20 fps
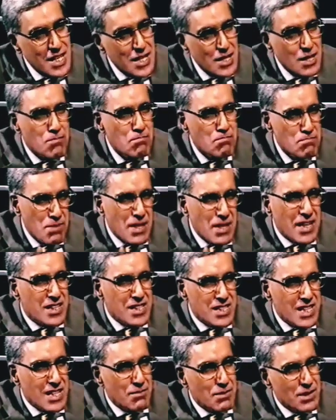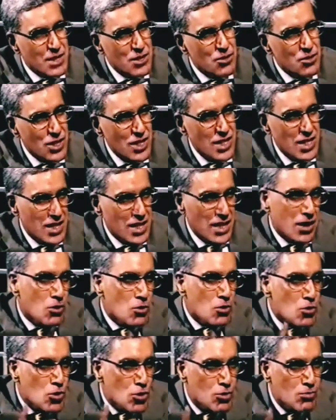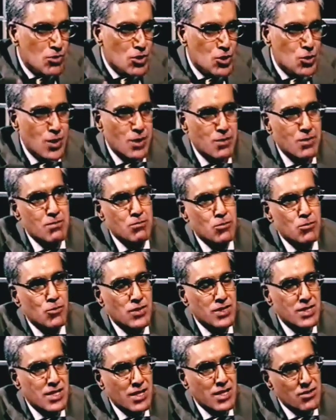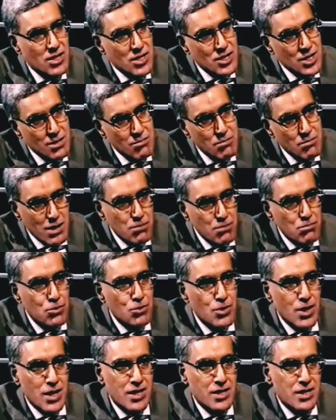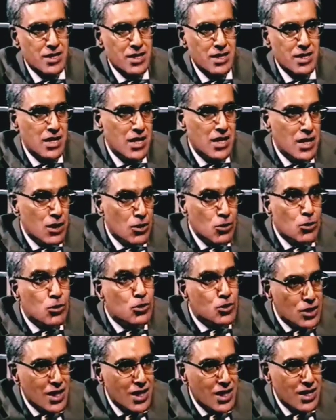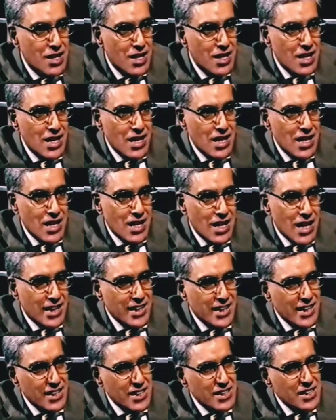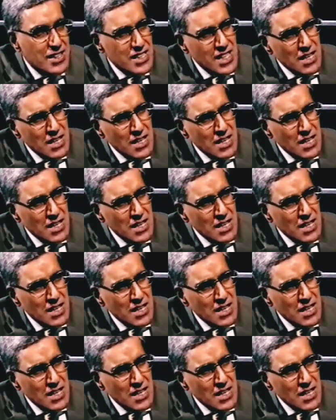the big time in a really enormous way with movies like Raja Babu and Khuddar. And yet, at the